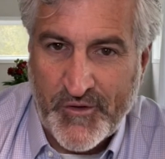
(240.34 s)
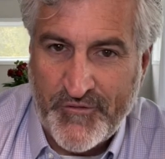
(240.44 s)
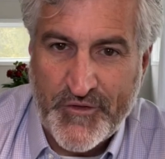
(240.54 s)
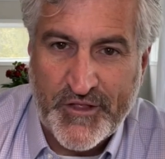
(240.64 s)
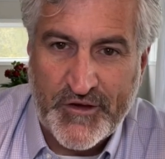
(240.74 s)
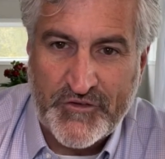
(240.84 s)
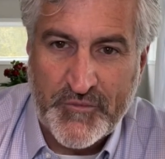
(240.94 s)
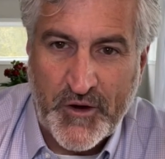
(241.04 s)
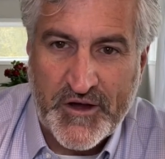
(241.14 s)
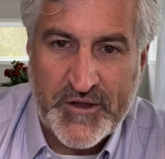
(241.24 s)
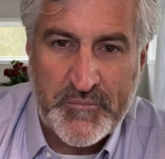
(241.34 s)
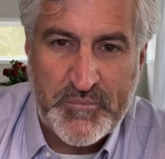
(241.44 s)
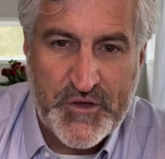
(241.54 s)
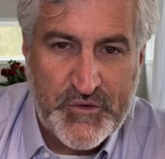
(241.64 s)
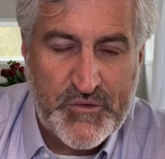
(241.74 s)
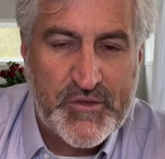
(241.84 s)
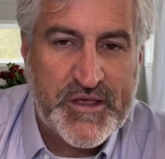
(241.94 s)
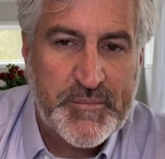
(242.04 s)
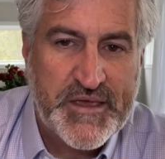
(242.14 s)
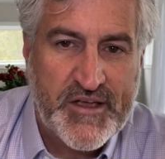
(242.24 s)
for the luxury market
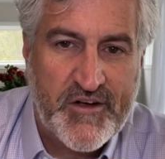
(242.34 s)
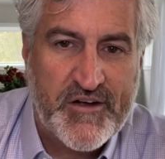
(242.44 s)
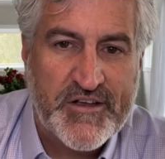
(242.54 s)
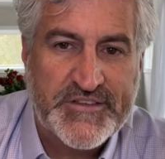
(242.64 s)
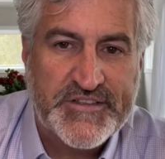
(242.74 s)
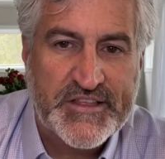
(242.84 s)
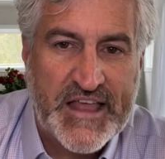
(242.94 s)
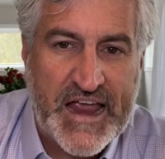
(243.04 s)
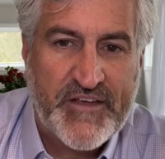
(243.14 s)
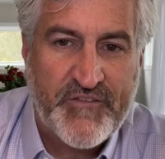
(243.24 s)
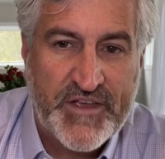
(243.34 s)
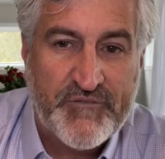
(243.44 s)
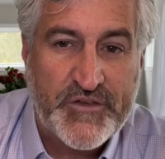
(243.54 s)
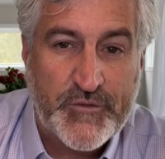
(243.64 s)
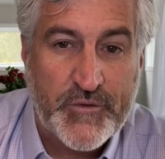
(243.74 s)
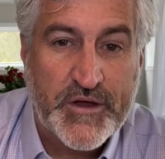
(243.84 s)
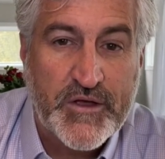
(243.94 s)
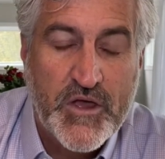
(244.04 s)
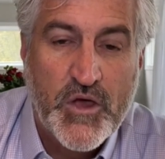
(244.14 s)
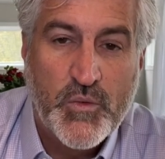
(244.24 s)
purely because the lack of
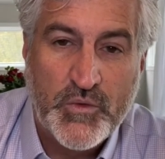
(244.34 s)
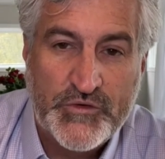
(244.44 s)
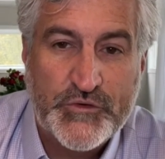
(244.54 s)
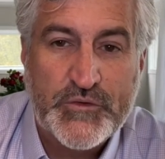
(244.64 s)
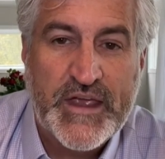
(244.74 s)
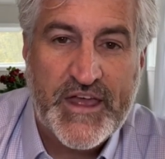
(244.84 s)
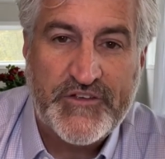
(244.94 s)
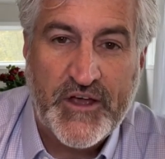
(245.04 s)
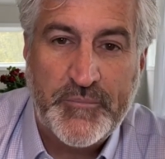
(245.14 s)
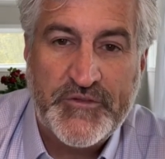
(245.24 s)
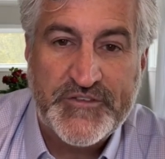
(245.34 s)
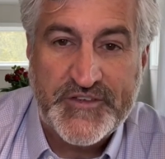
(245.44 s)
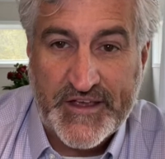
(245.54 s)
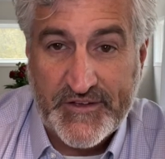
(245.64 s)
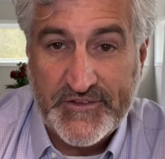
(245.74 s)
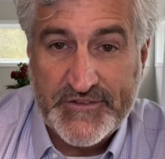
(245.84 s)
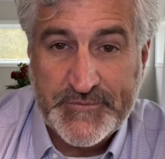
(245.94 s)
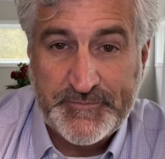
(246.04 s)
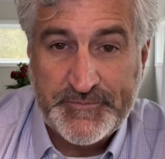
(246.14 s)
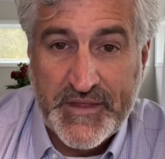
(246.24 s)
inventory will soon catch up to sales.
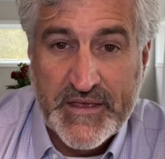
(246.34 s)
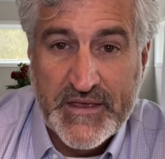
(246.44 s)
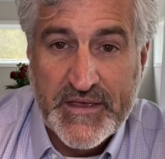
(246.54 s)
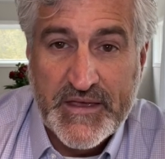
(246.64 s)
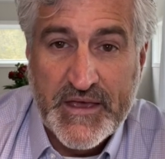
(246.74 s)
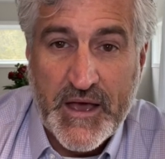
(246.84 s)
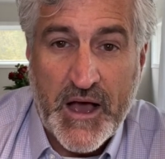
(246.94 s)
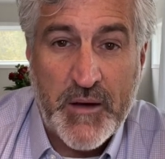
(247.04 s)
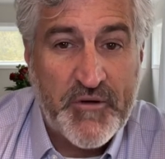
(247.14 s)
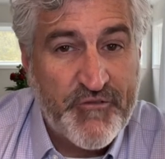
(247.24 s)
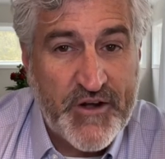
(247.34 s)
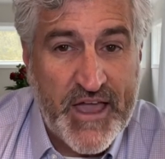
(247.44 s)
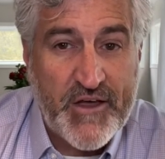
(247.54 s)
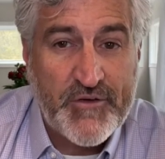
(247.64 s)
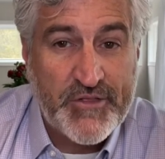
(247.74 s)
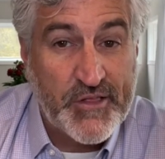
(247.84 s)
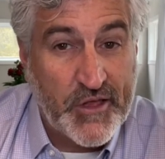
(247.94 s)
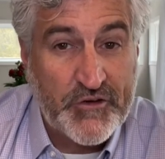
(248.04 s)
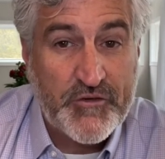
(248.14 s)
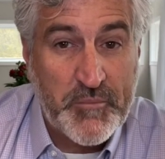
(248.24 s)
But for now, the
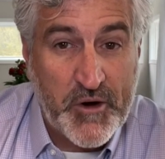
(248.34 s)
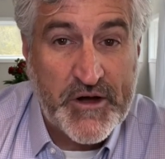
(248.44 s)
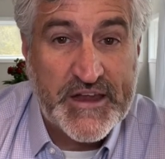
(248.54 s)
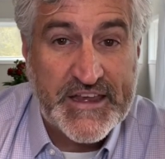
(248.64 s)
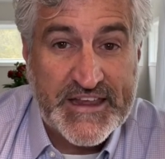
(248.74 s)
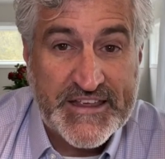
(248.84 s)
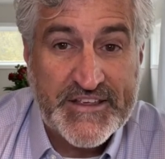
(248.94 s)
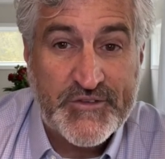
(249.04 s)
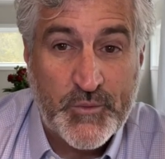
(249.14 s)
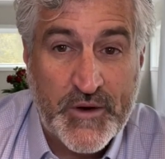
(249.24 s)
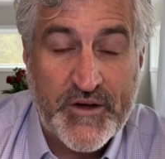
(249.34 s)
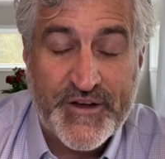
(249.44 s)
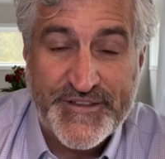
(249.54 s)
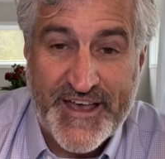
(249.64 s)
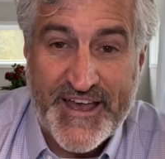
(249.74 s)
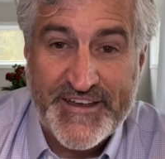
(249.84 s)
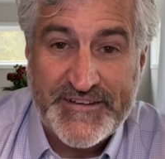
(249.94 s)
luxury market is where it's at.